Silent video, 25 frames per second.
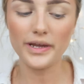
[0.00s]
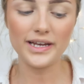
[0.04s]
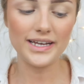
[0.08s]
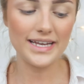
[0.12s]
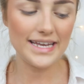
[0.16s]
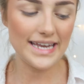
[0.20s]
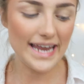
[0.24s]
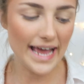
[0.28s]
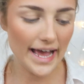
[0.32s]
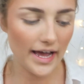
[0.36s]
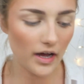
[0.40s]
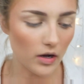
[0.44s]

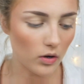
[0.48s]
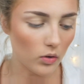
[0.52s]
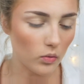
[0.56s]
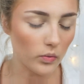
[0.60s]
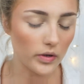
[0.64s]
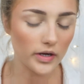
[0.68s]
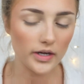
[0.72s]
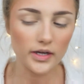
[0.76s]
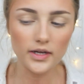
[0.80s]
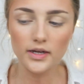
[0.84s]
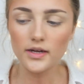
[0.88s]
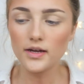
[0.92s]

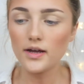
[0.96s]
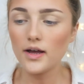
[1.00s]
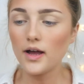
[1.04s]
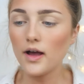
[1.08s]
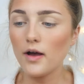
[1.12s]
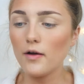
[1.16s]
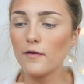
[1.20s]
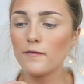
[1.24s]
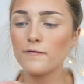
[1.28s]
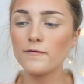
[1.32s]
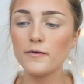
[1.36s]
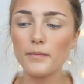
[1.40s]
Now,
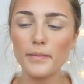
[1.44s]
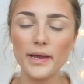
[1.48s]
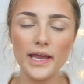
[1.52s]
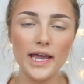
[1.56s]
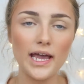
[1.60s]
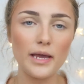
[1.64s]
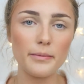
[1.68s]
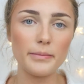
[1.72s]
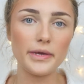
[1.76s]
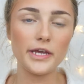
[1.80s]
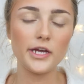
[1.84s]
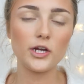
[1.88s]
for my
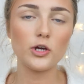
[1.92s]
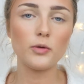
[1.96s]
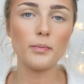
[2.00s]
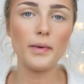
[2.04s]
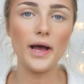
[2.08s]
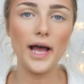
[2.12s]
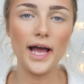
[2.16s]
eye makeup,